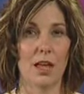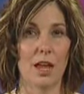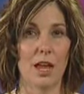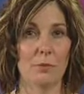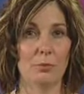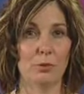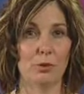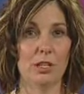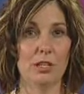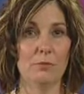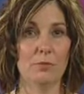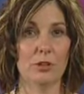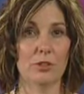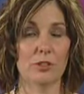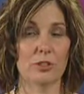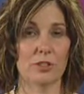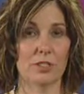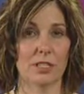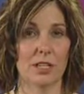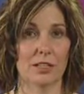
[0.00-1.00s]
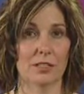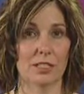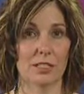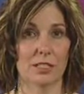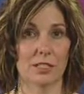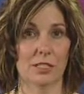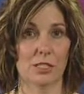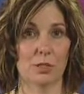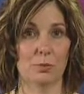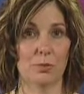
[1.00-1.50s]
A pre-merger Delta
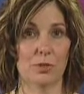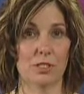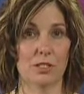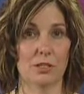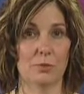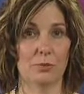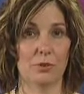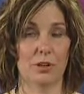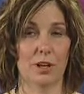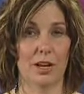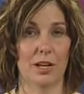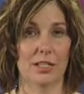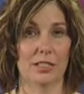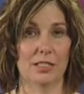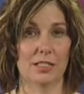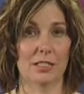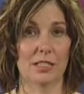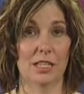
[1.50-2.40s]
list was comprised